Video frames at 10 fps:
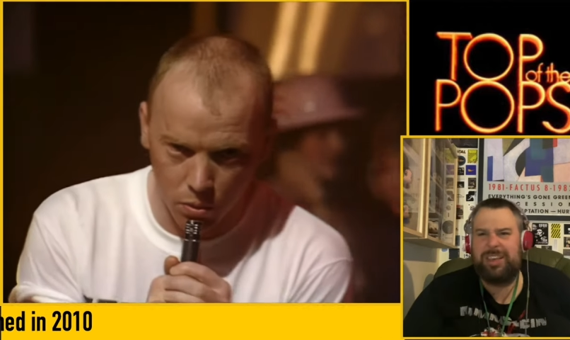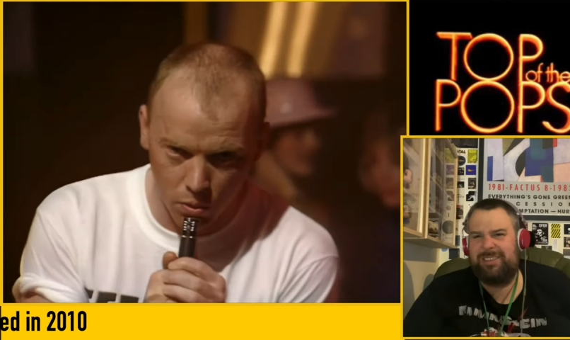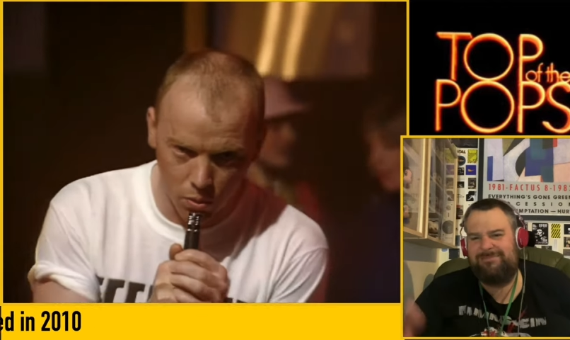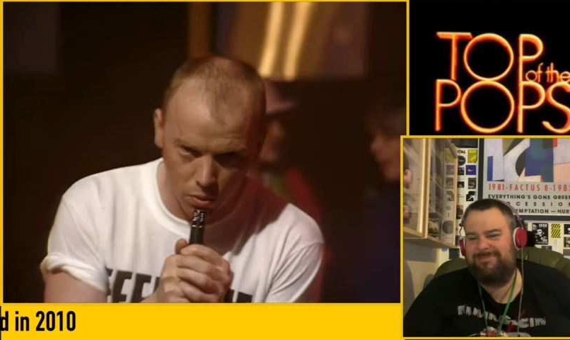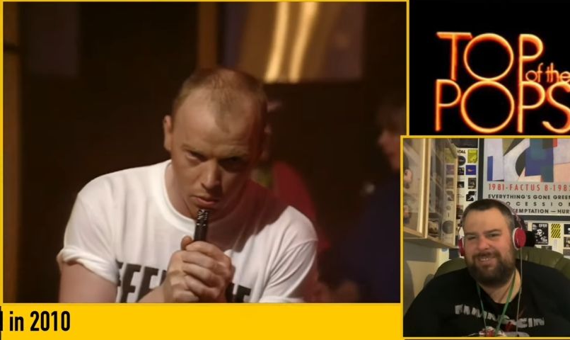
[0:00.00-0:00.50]

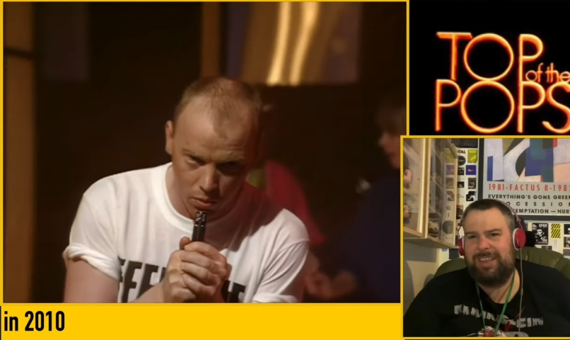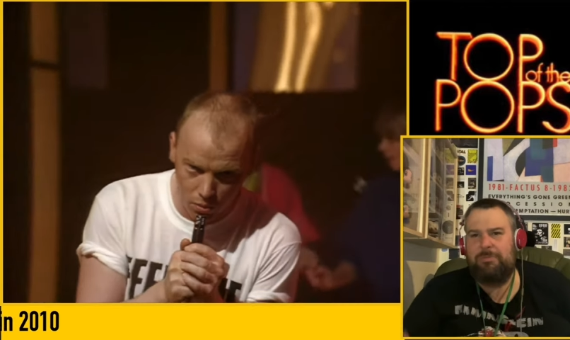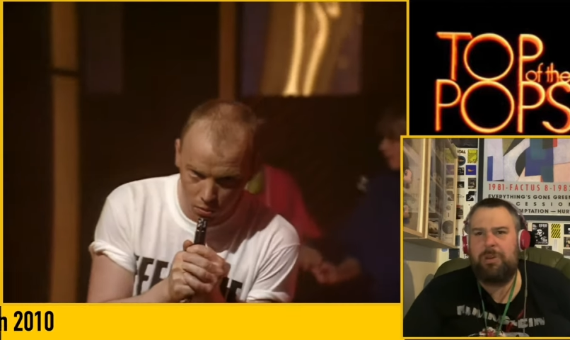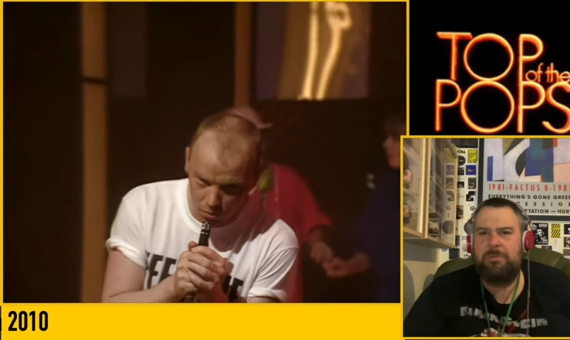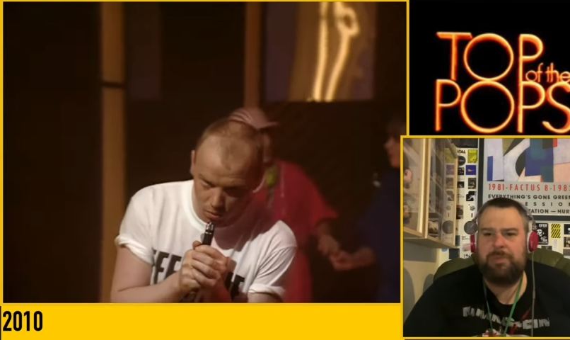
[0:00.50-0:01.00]
Speaker 1: It,
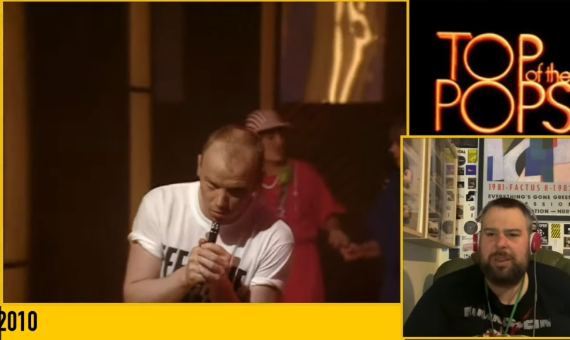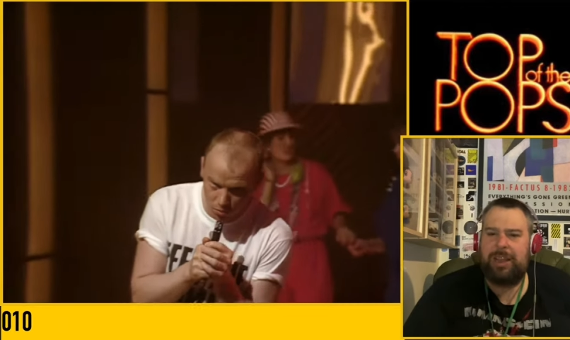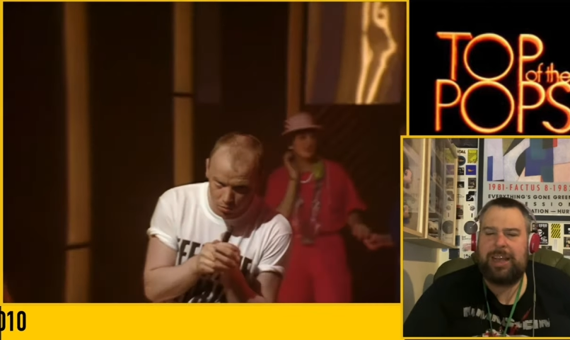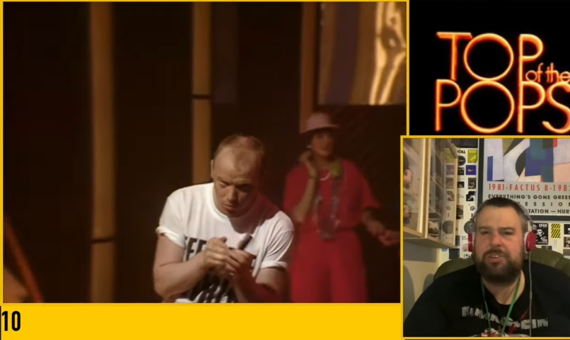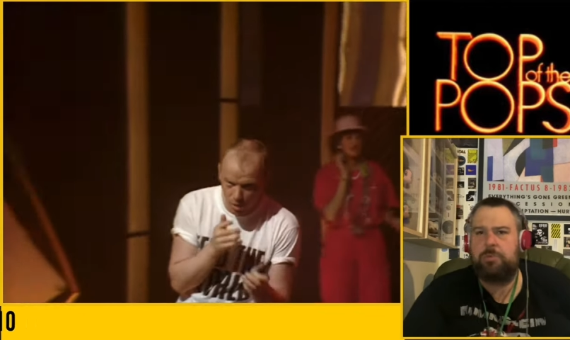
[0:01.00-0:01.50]
it won't be the
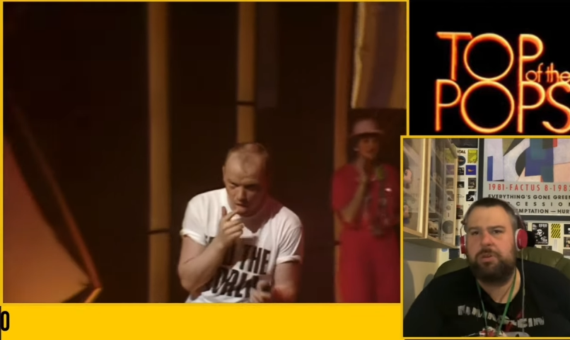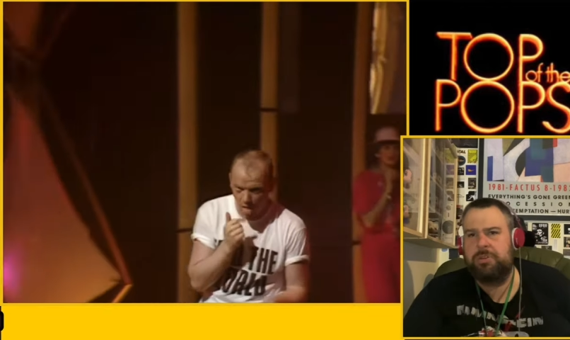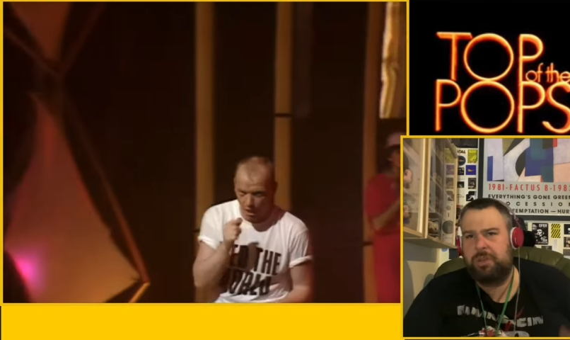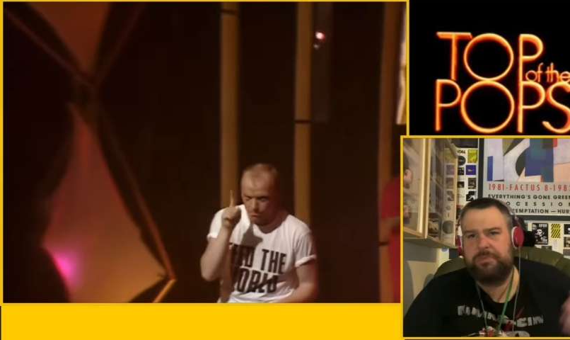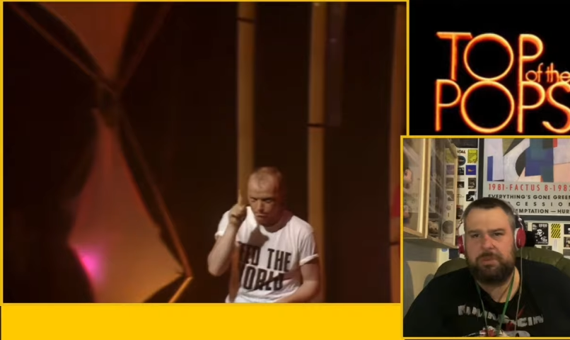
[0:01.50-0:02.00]
last one
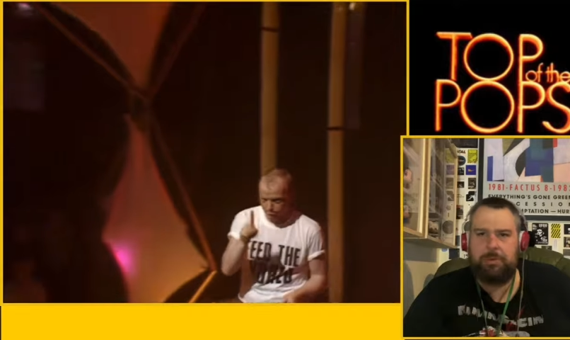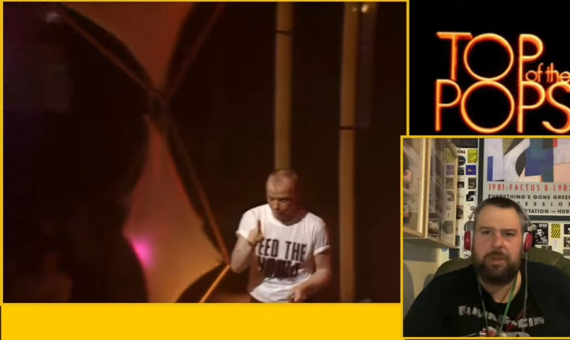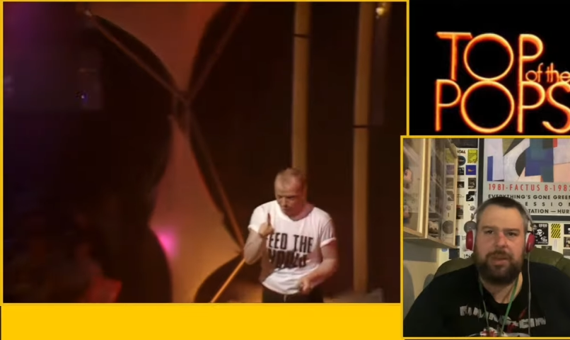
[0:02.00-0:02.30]
because obviously we've got